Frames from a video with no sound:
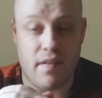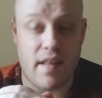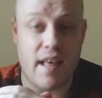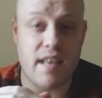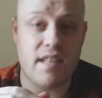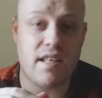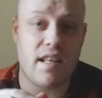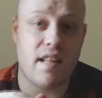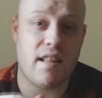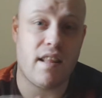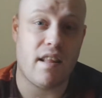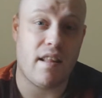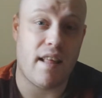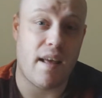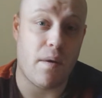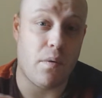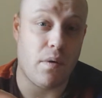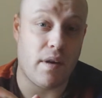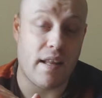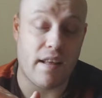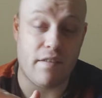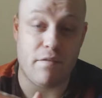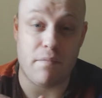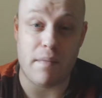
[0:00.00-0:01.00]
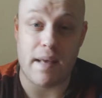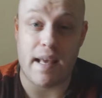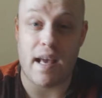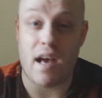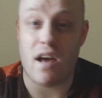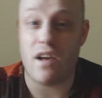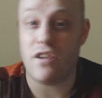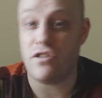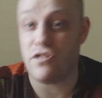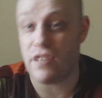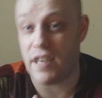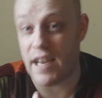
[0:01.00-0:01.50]
and they said that they would give me
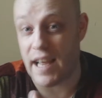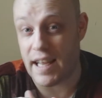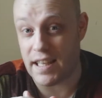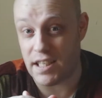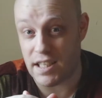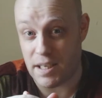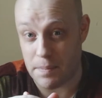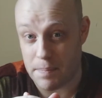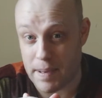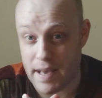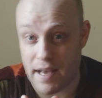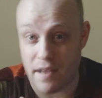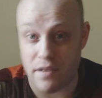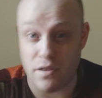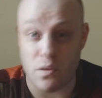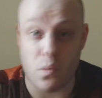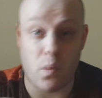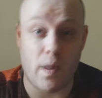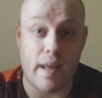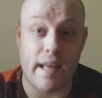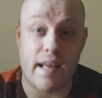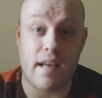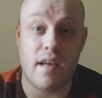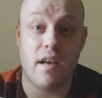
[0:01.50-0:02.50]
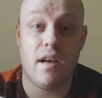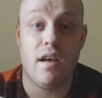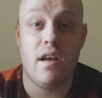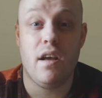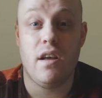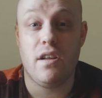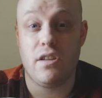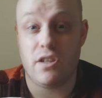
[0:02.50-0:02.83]
£180 a week